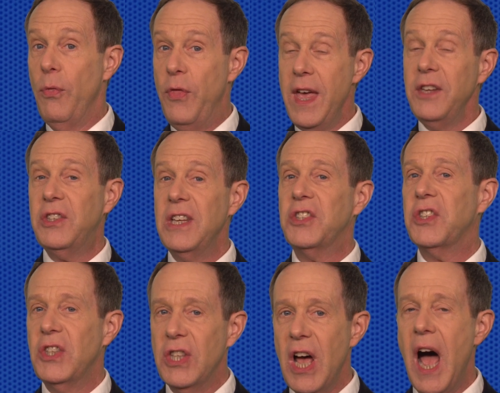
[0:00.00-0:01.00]
this is
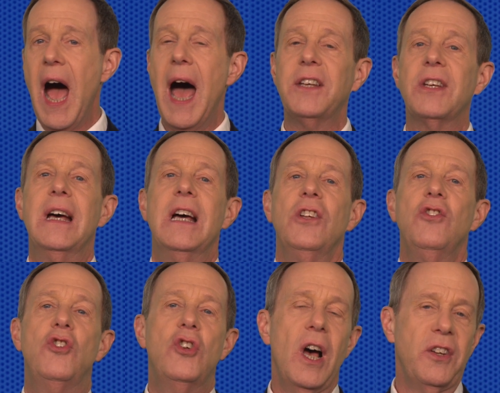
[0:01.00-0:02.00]
not
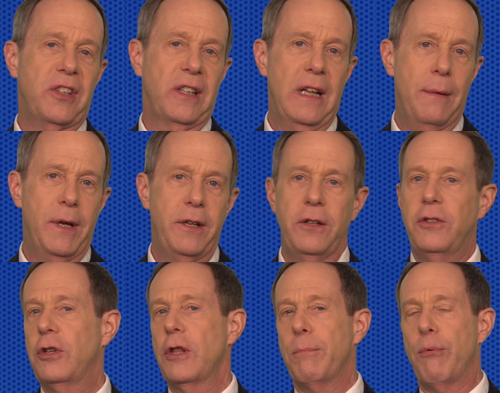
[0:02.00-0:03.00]
just limited
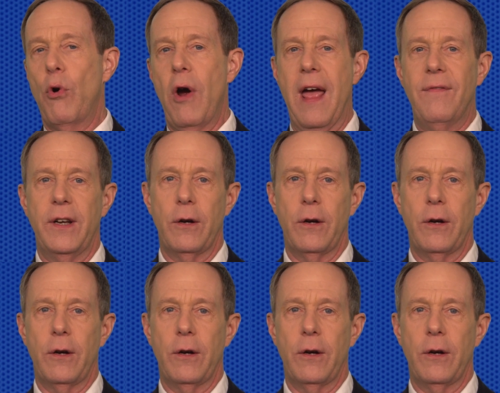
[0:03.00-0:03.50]
to the private